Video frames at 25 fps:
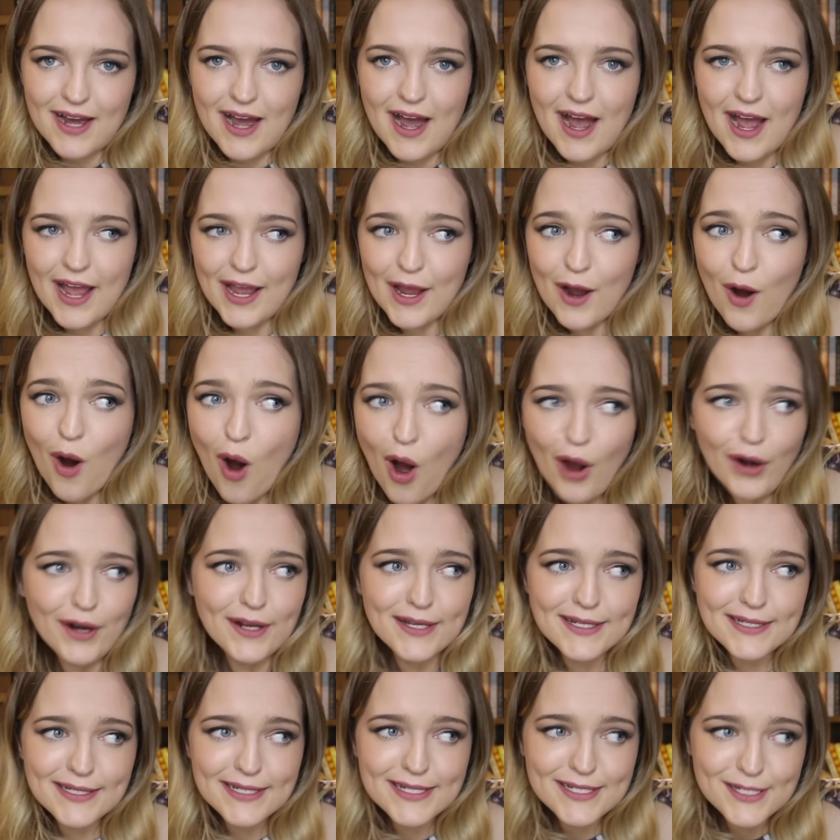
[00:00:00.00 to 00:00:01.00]
I
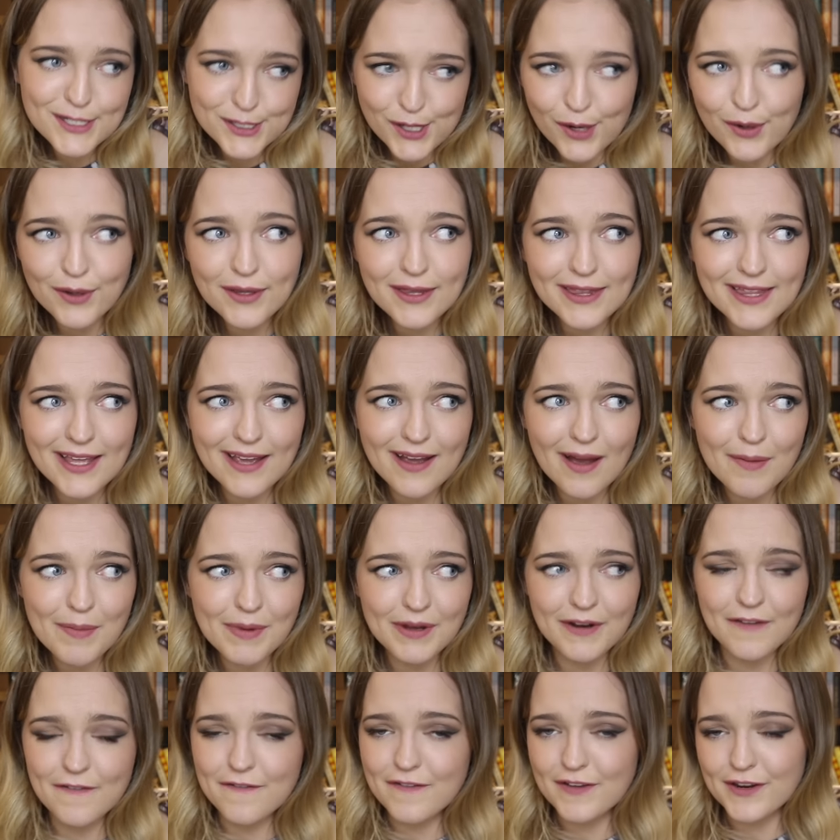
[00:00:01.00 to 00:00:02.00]
honestly don't think I'm
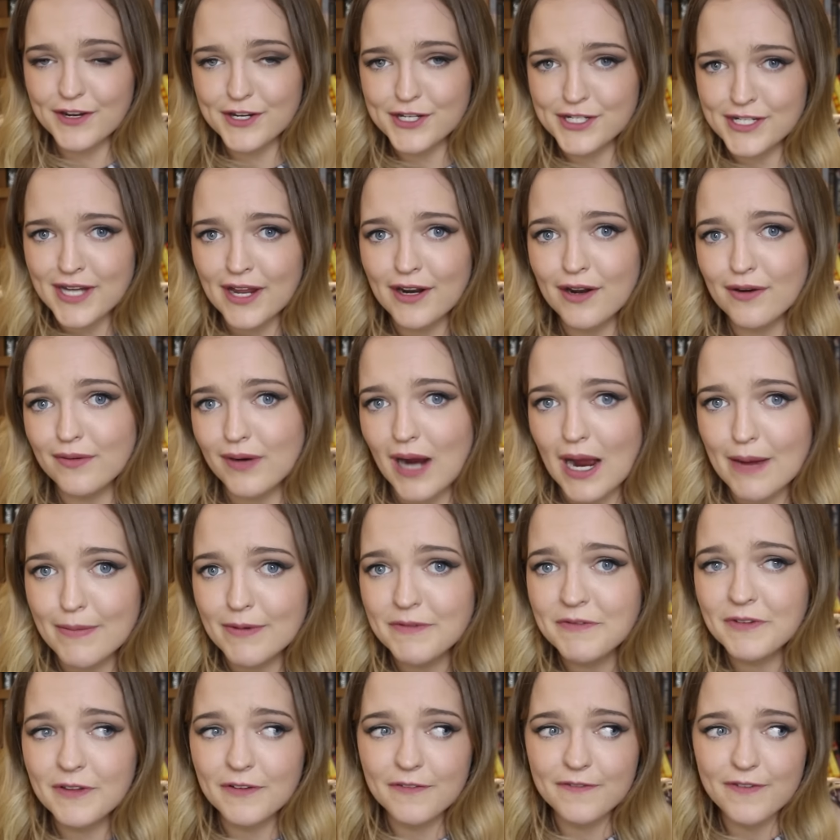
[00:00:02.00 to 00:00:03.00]
going to finish
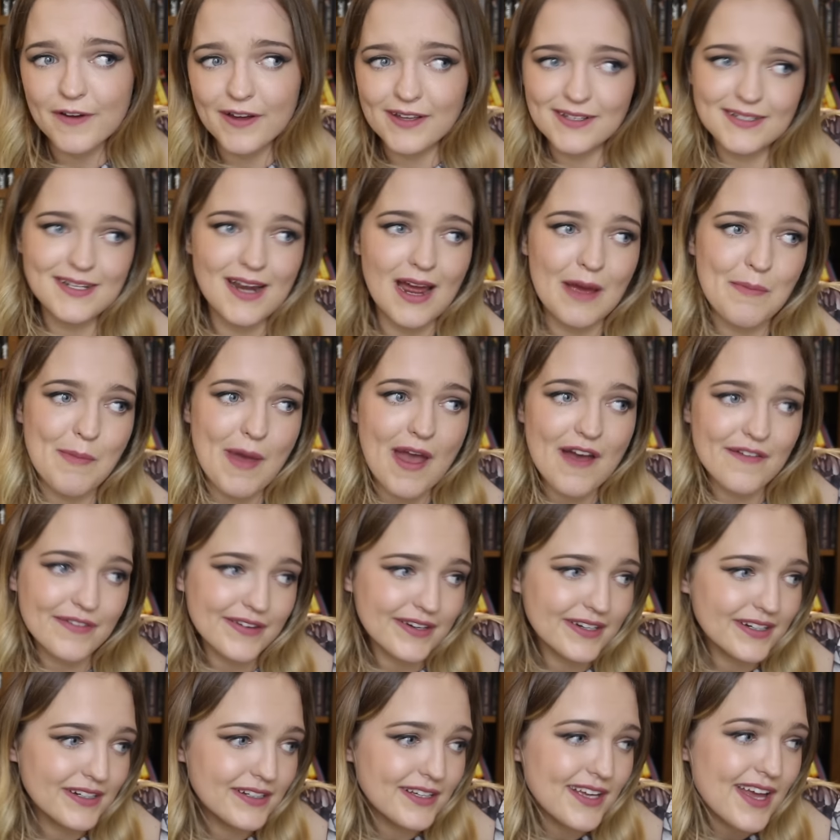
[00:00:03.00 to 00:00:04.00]
NaNoWriMo for the first time
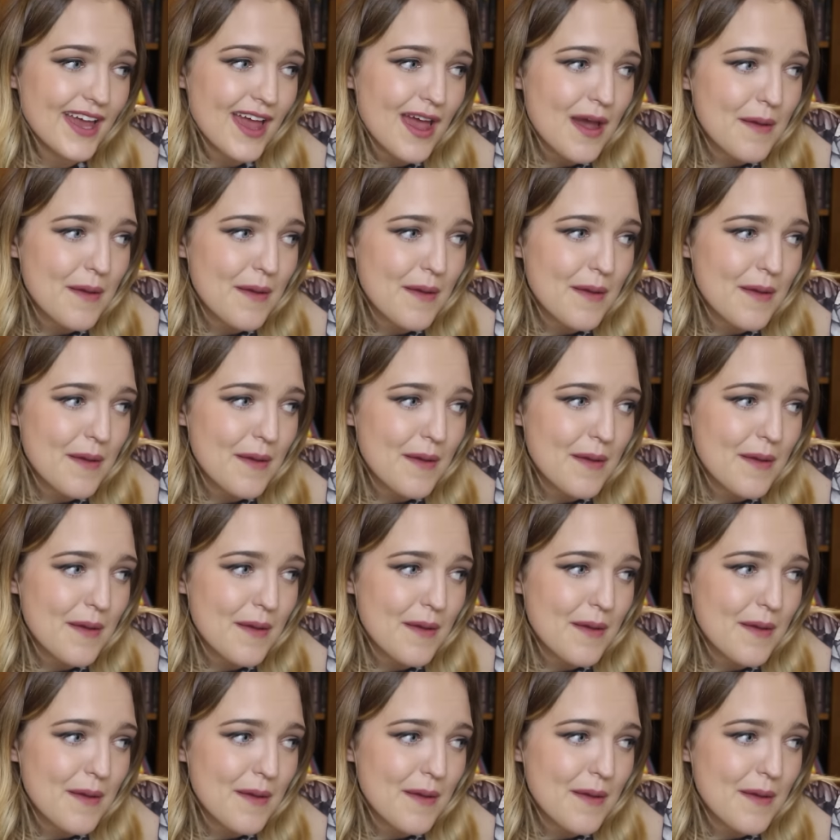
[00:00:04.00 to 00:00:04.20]
ever,